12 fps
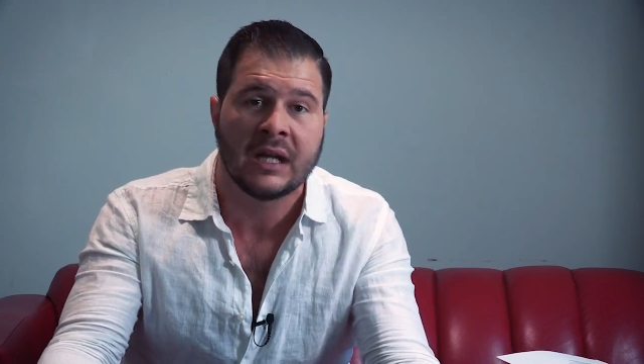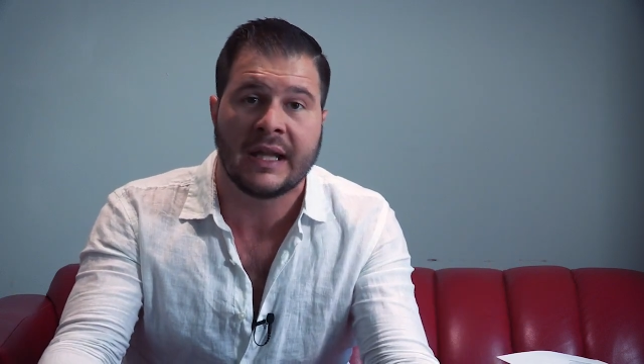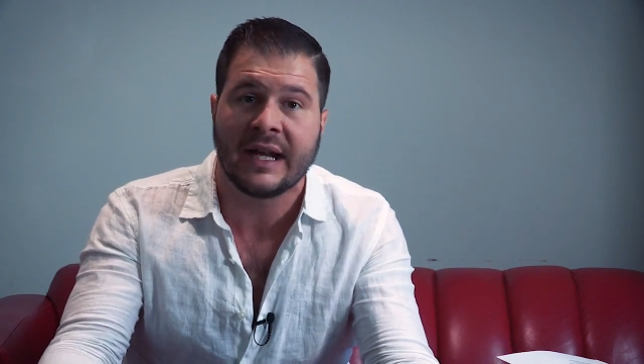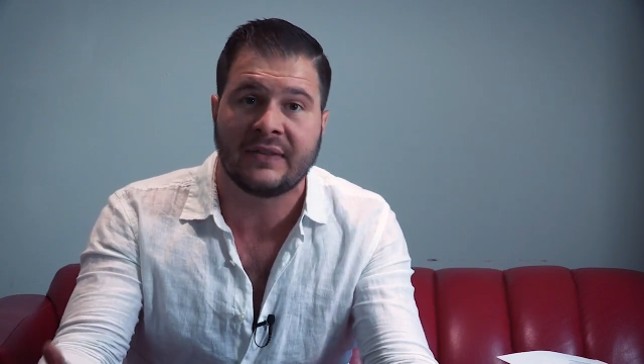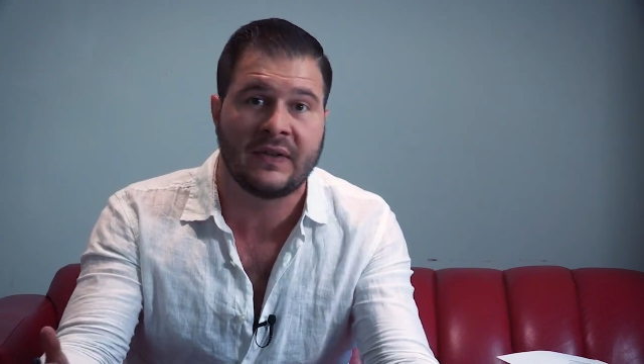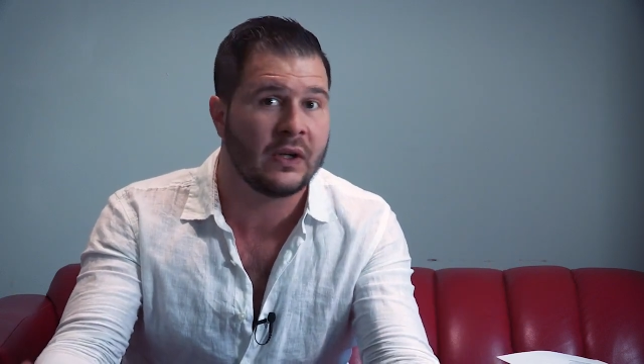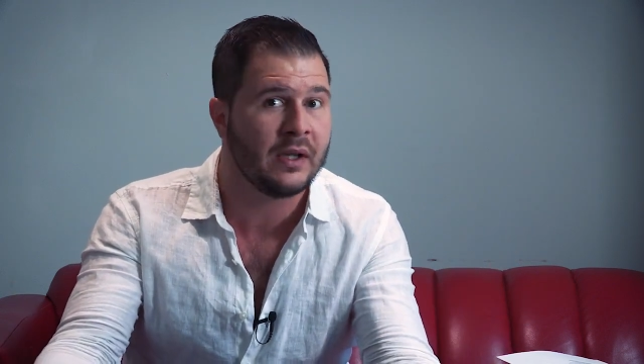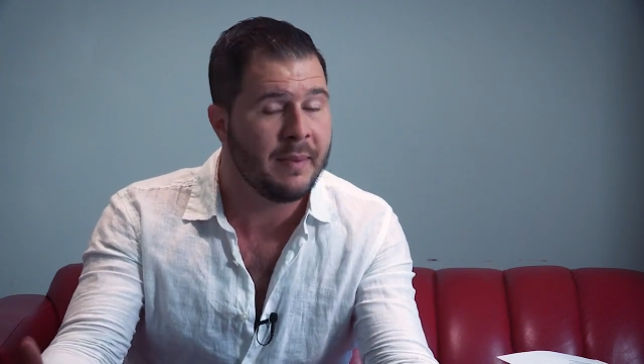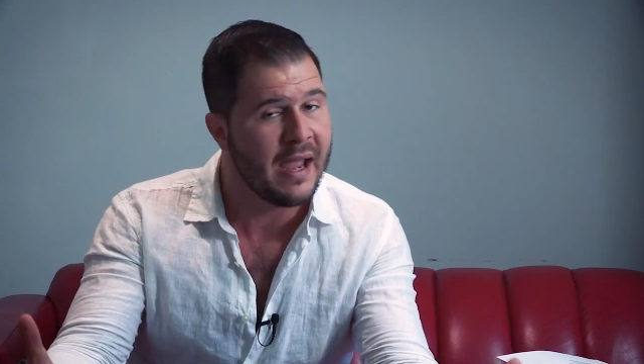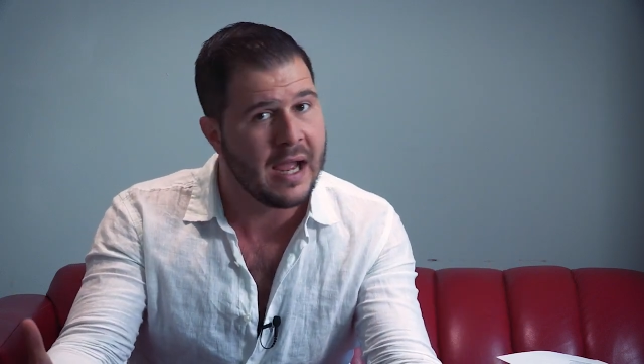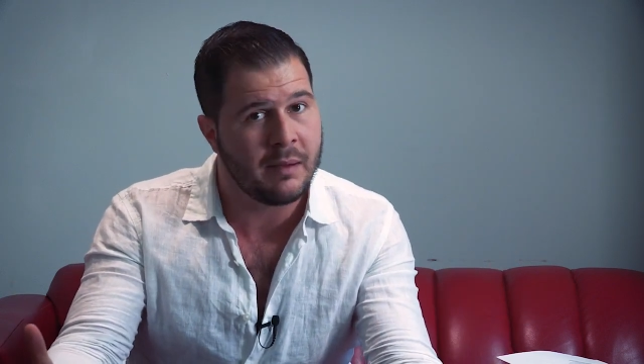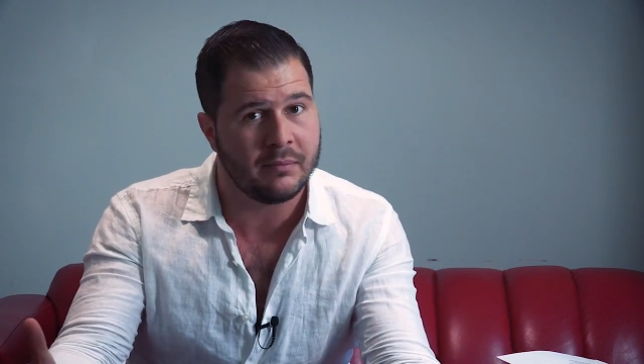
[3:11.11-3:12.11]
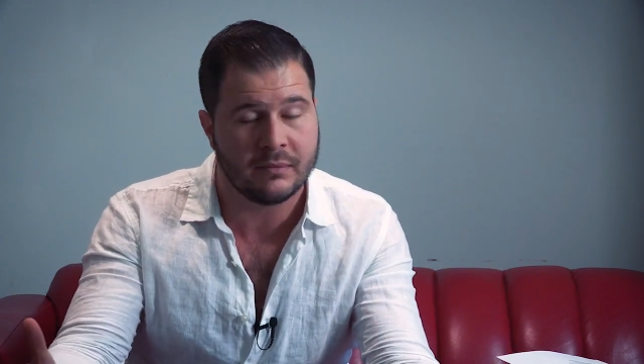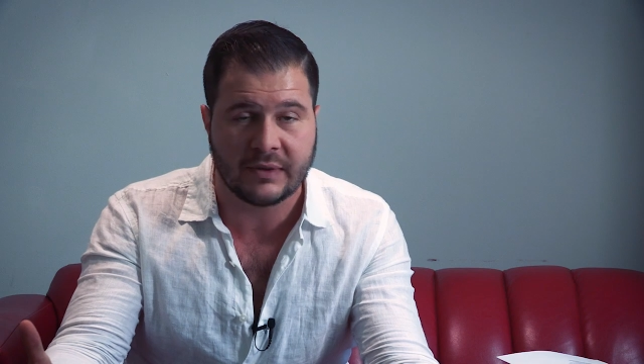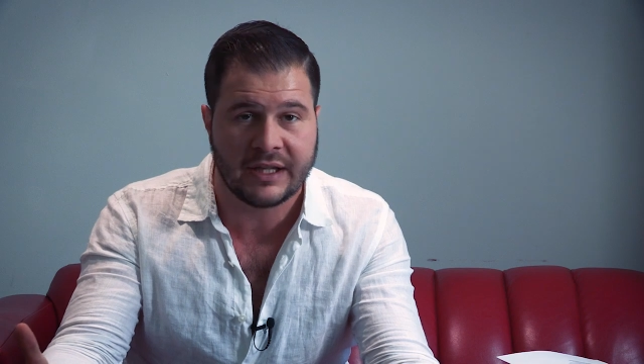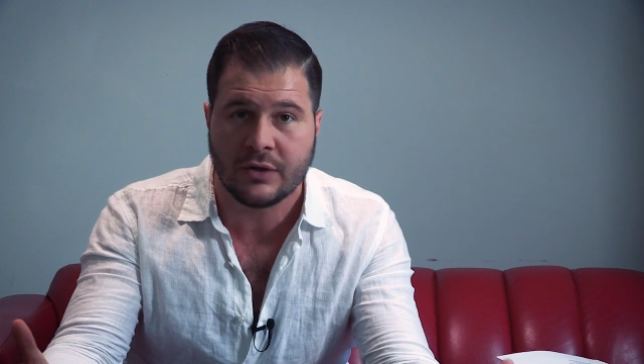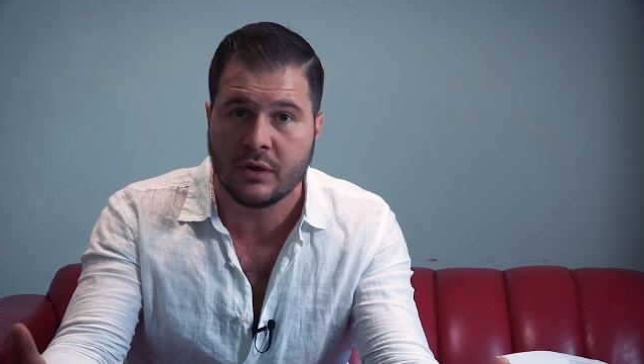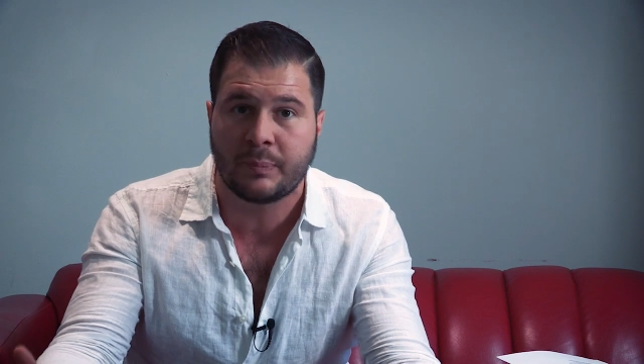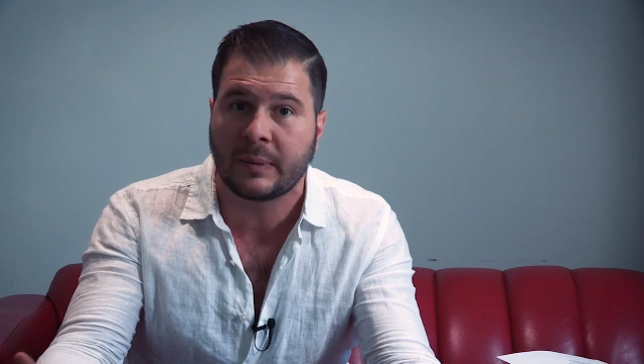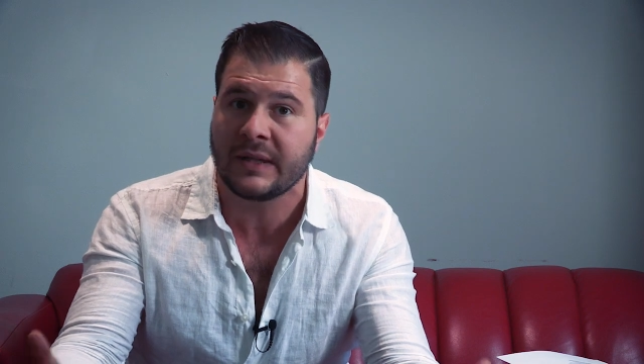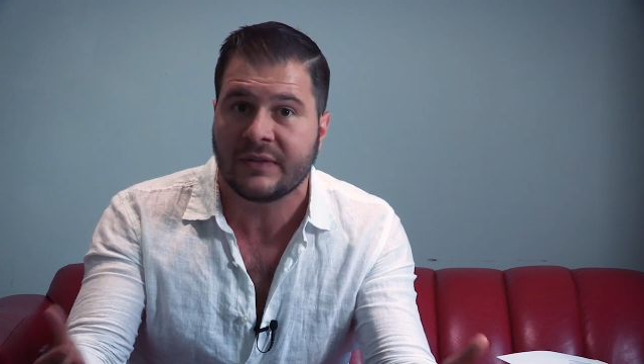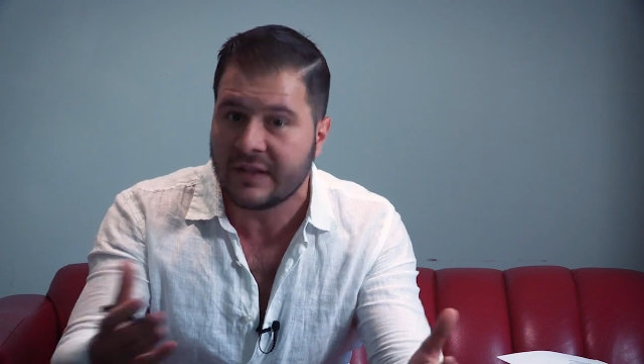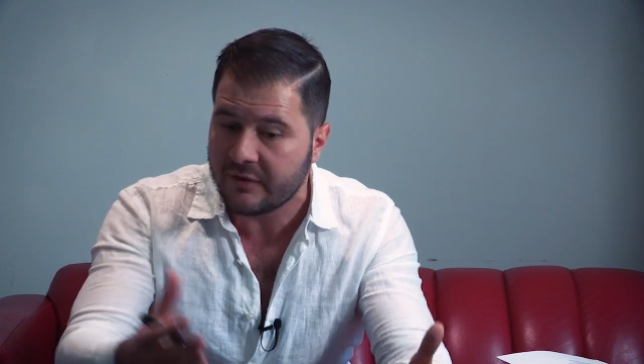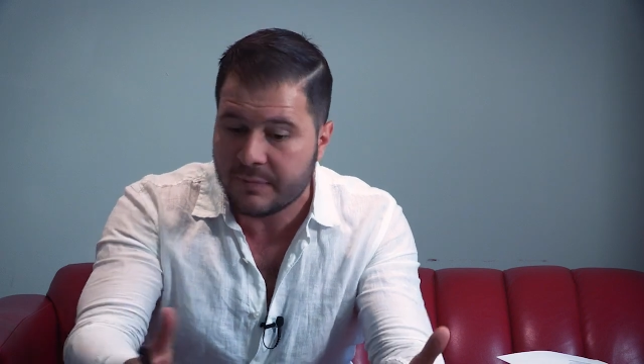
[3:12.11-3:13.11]
Like, tell them, hey, I'm. Um, can you
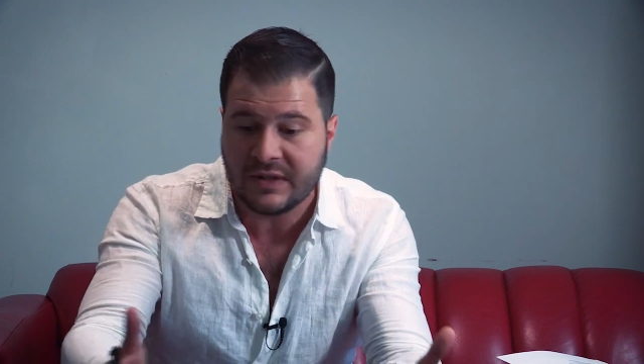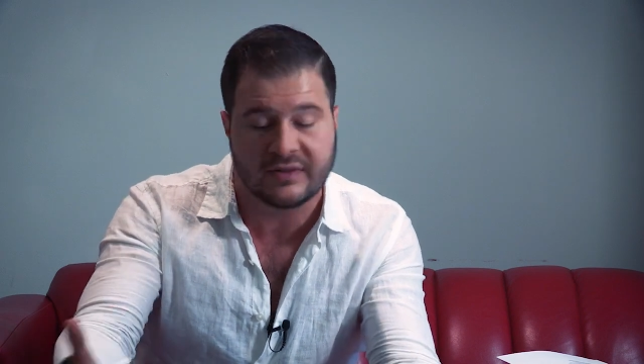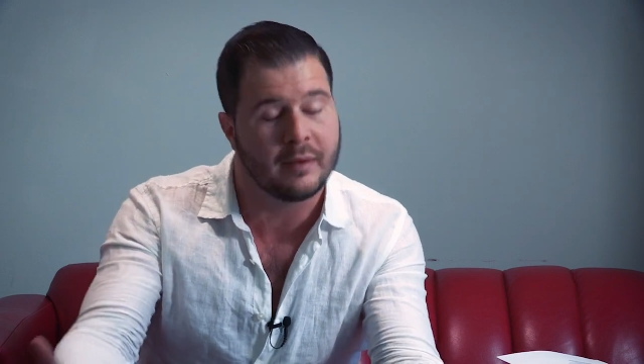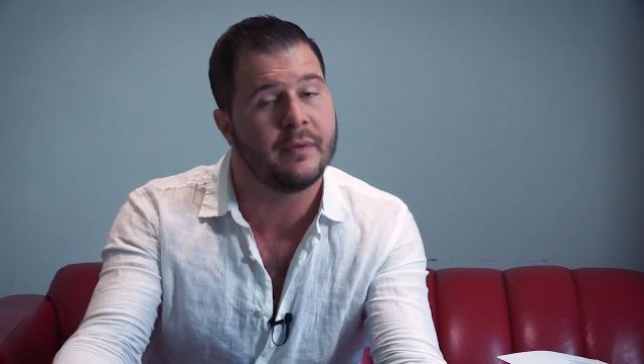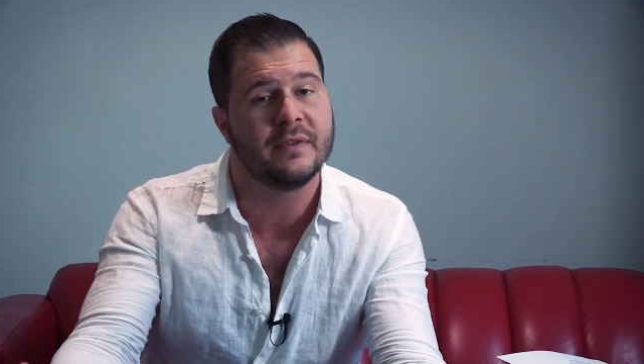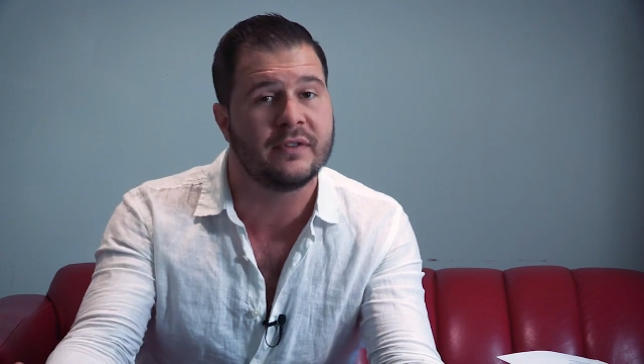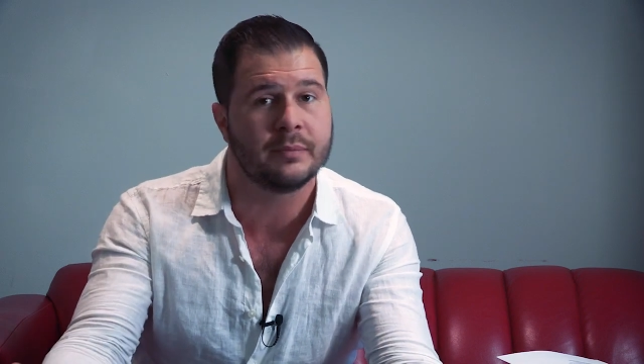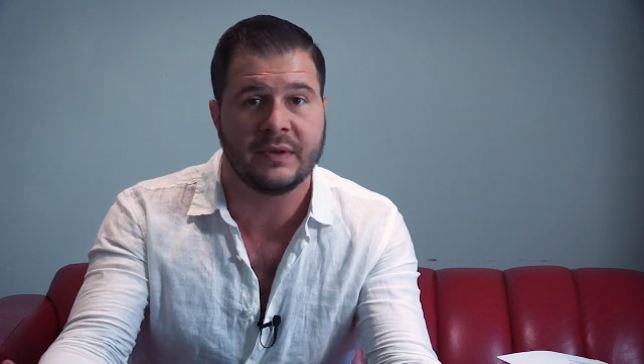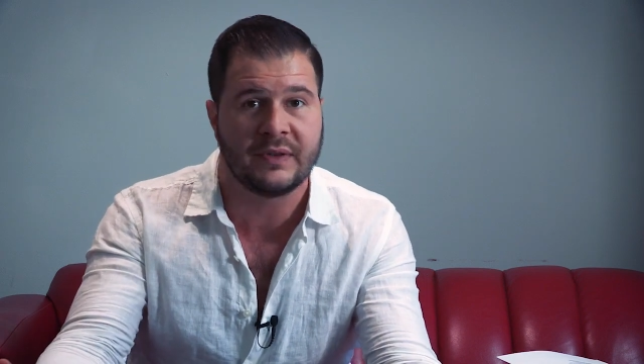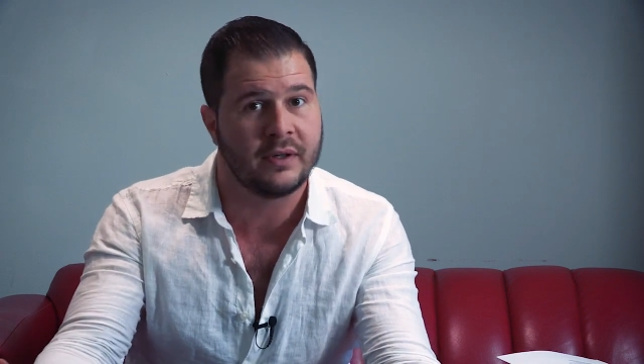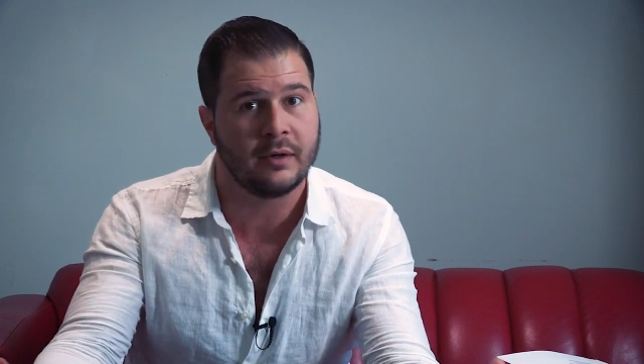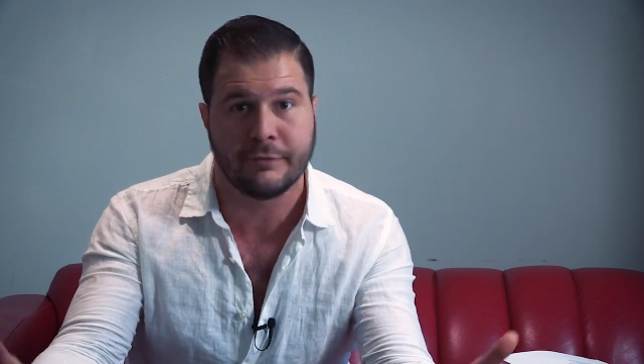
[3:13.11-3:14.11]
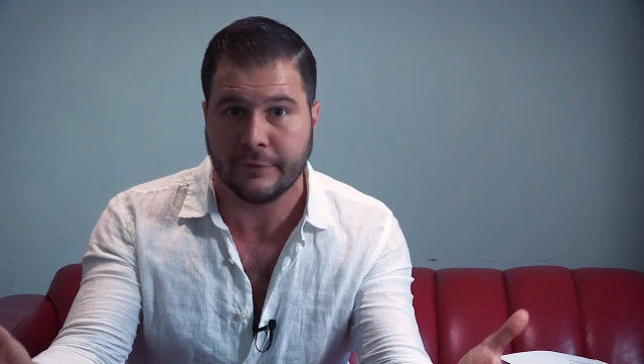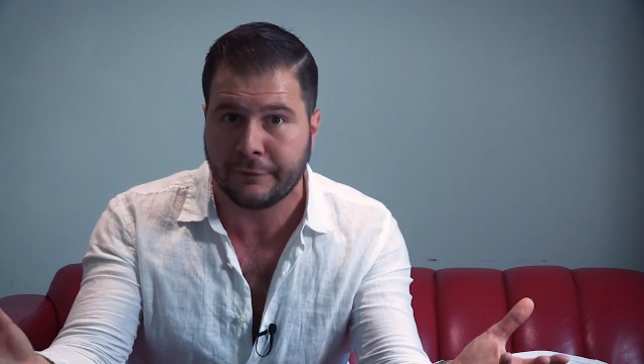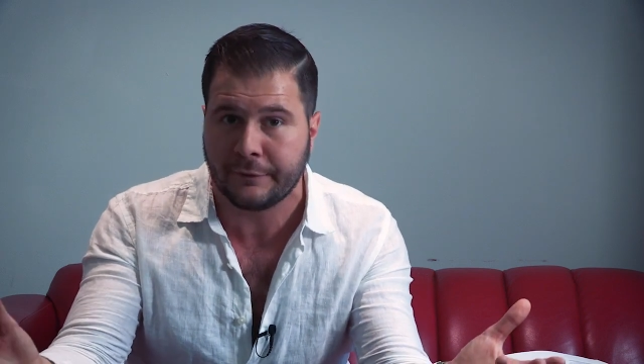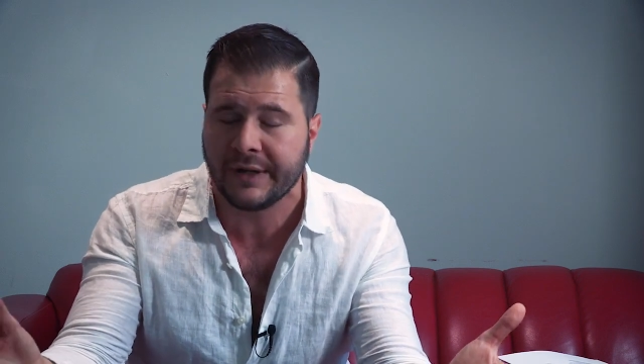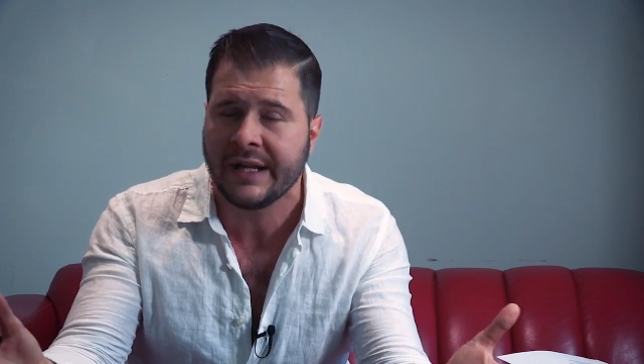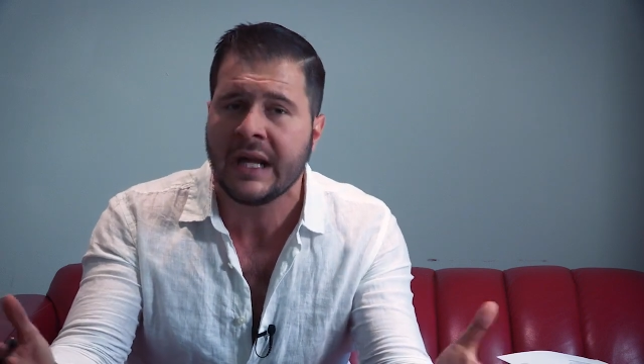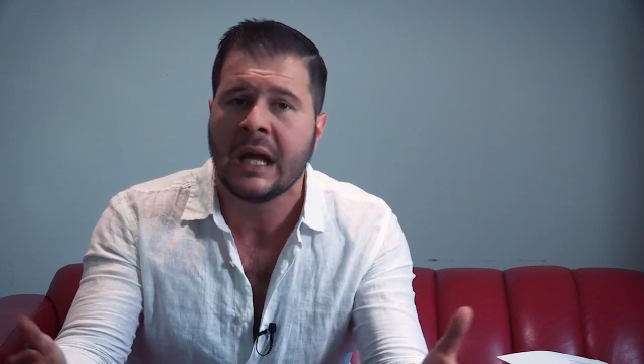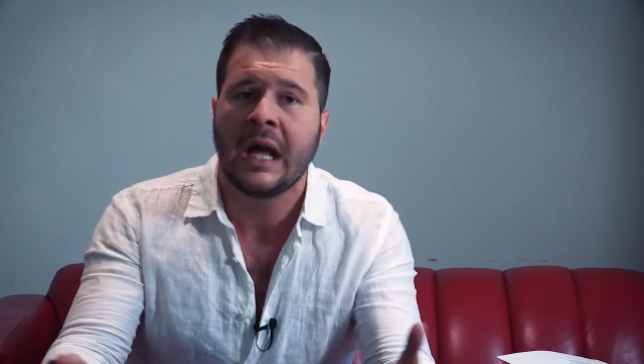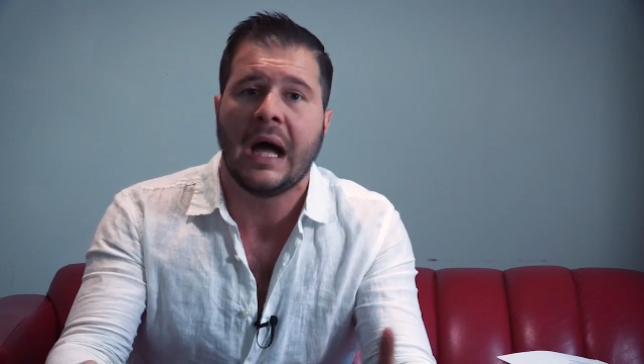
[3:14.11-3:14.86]
please give me some of this material for free?